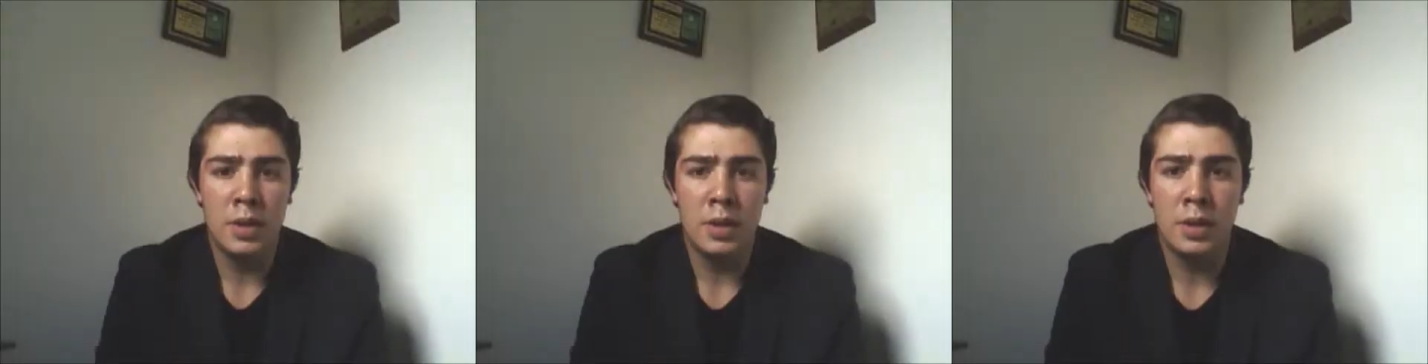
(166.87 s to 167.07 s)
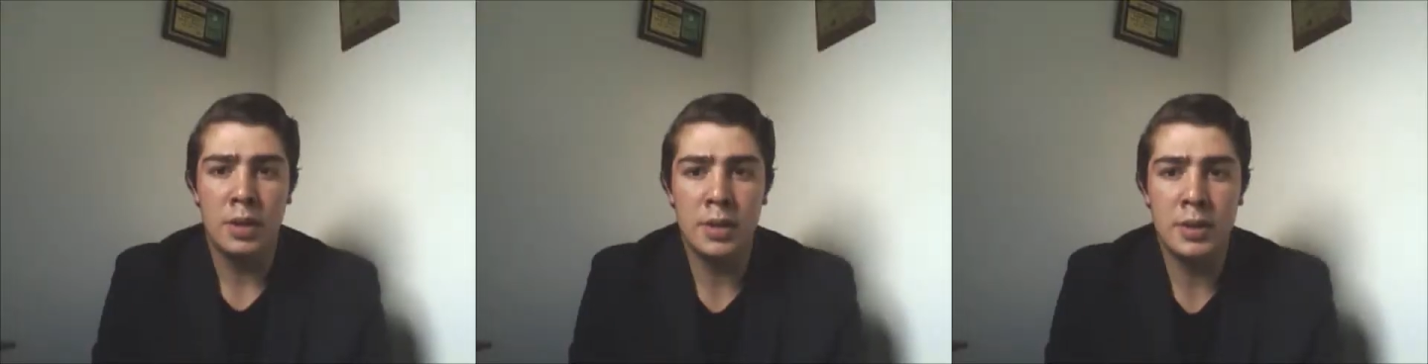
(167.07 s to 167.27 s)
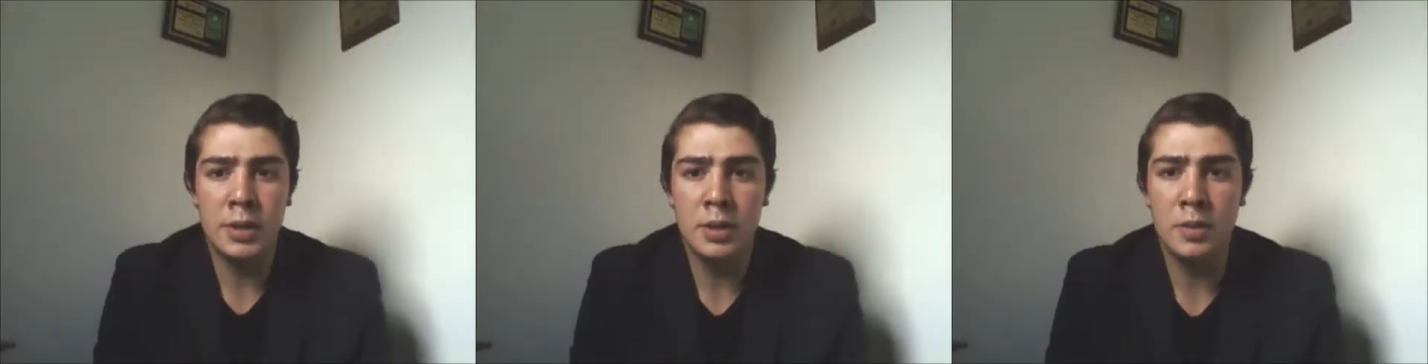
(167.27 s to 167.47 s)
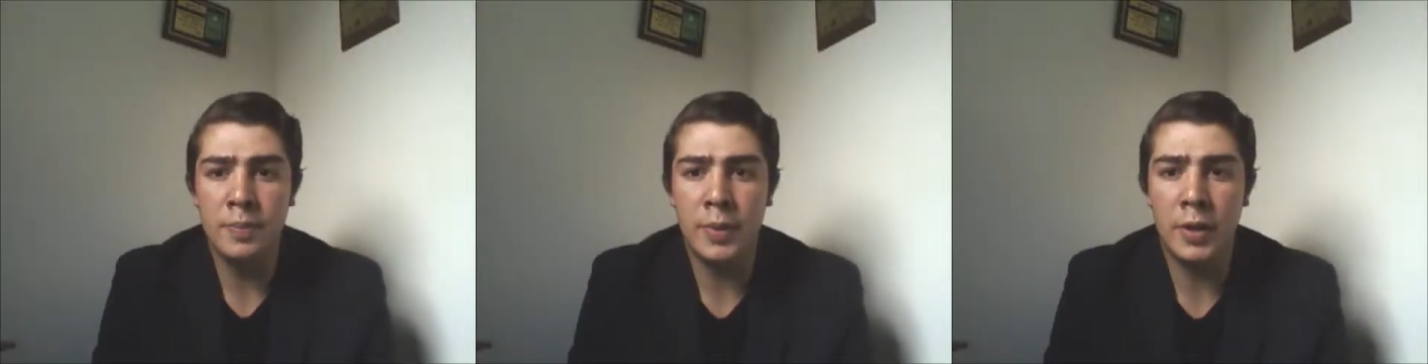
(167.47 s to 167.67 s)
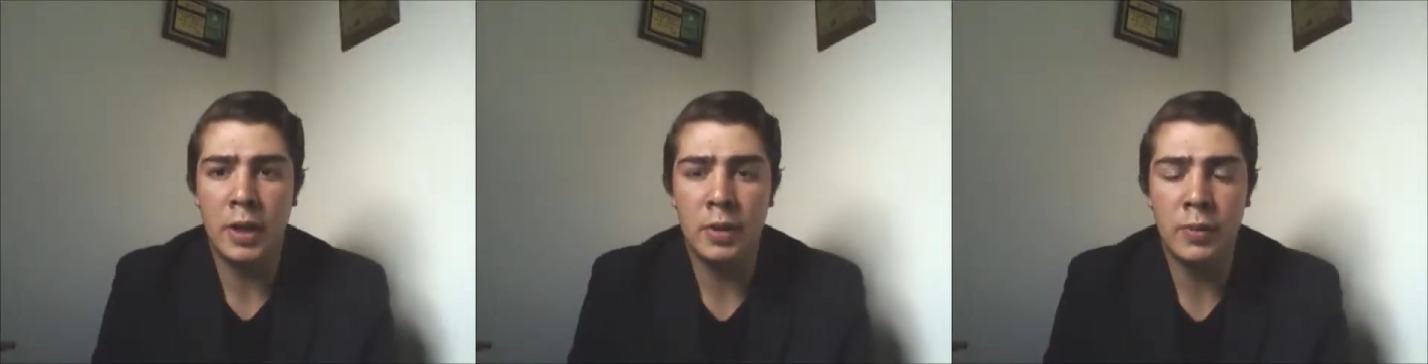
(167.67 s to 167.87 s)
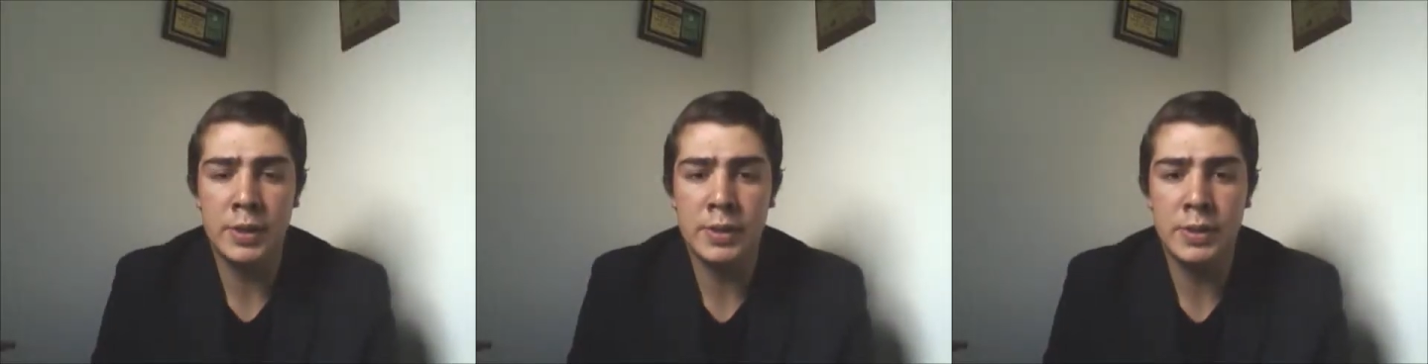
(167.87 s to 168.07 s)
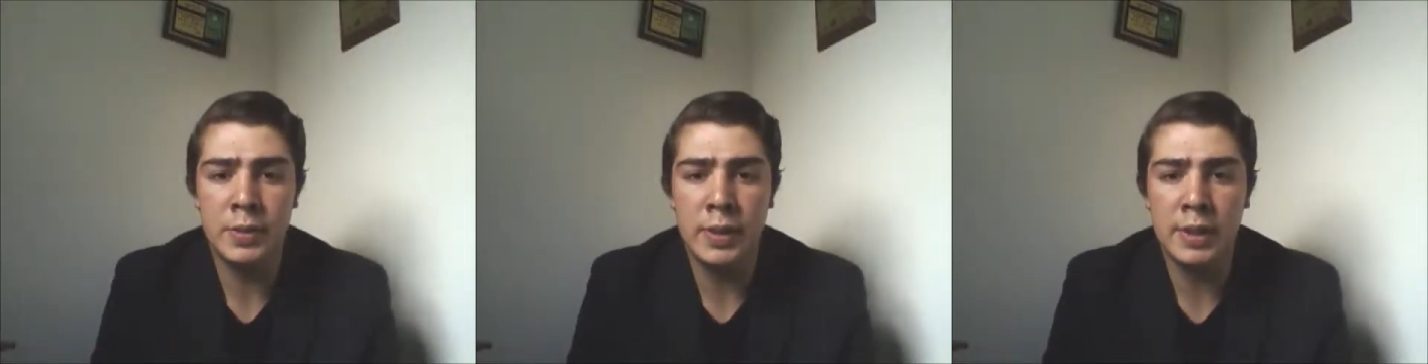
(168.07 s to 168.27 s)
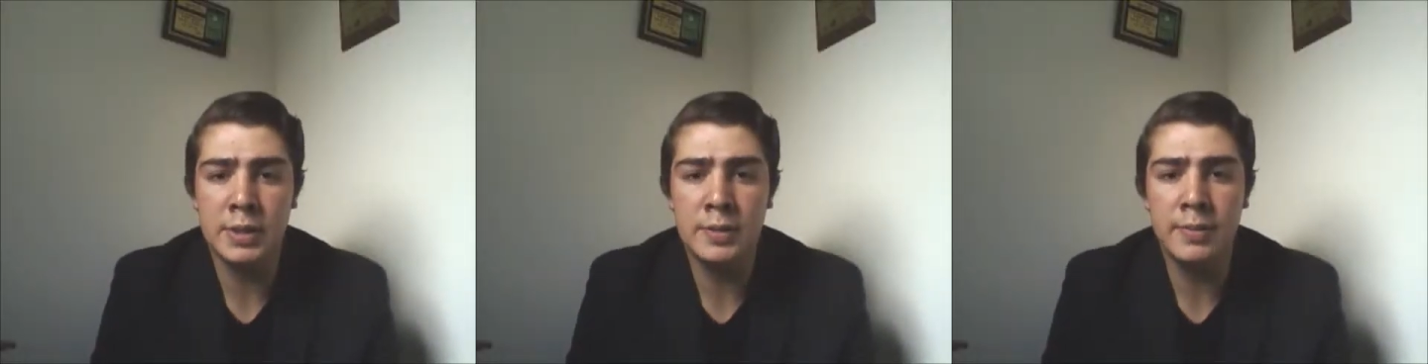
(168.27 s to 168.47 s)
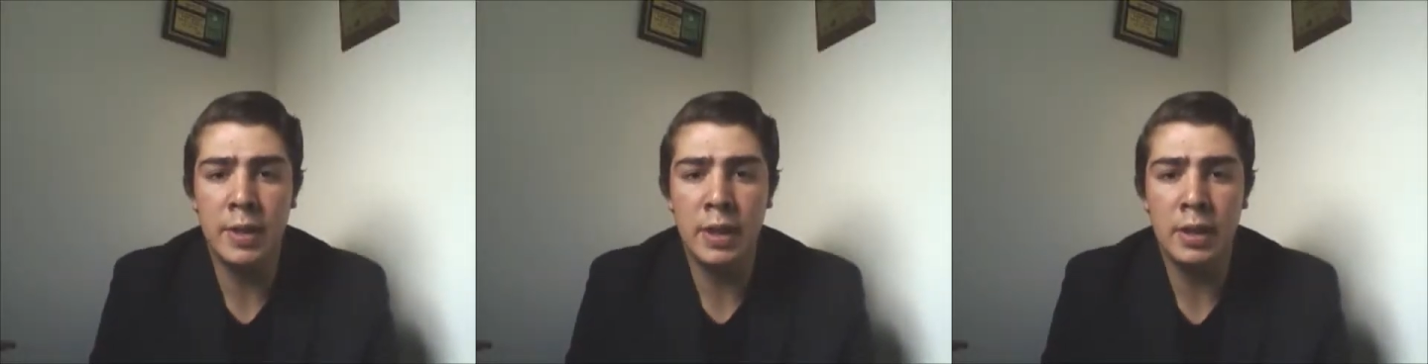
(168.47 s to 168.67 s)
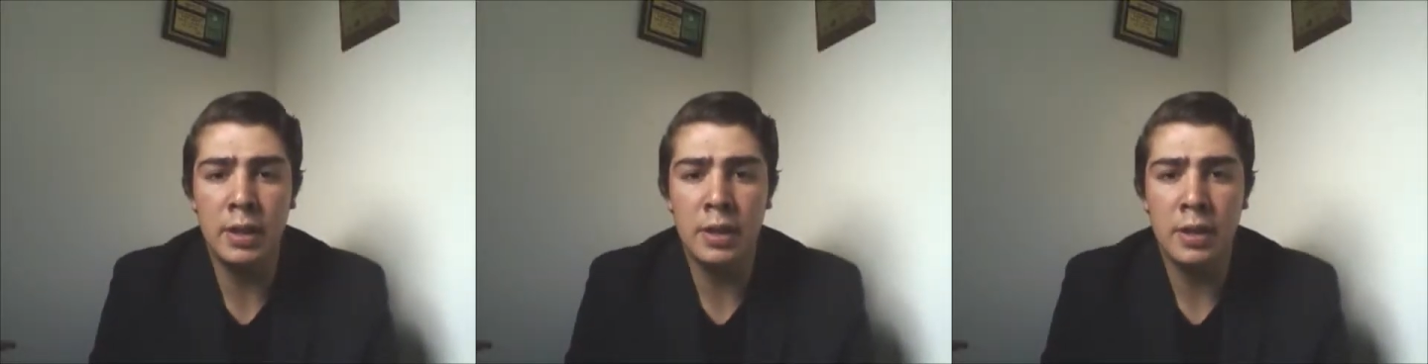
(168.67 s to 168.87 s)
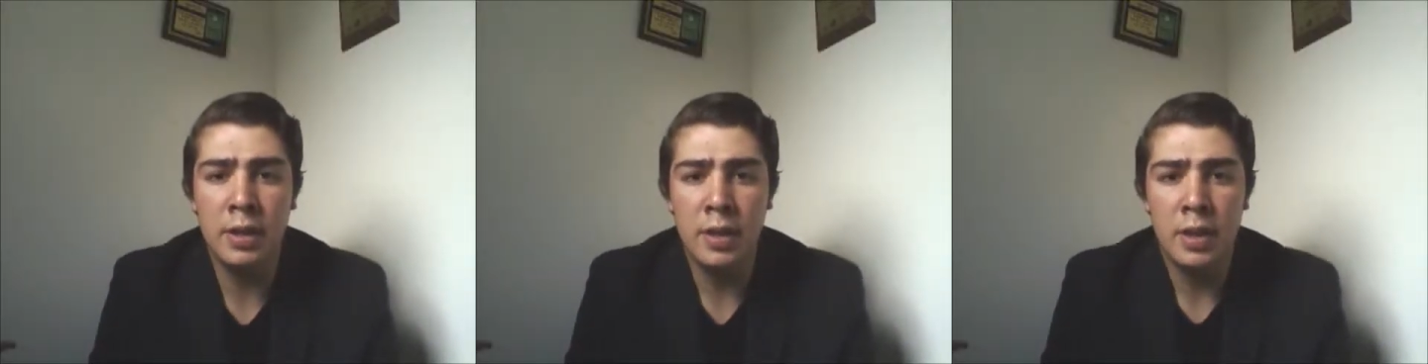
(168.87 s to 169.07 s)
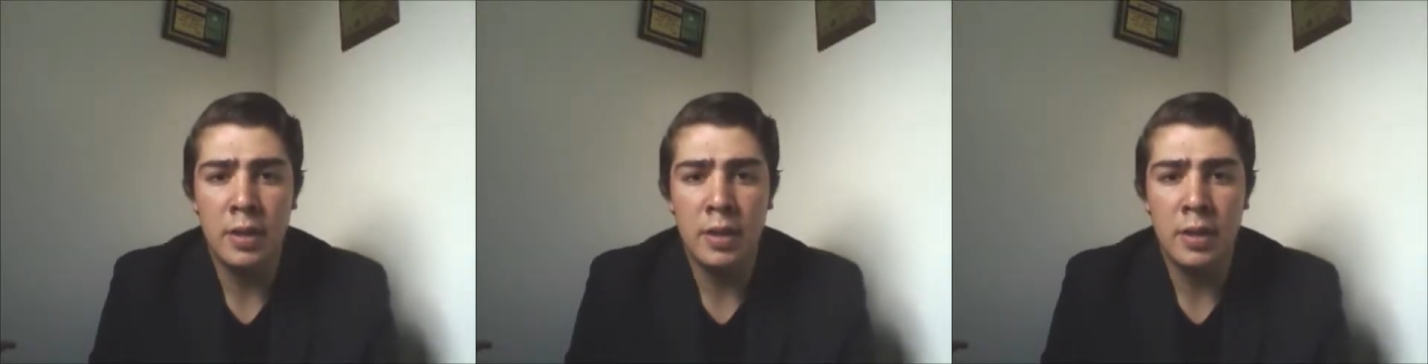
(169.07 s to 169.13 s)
The second part was to examine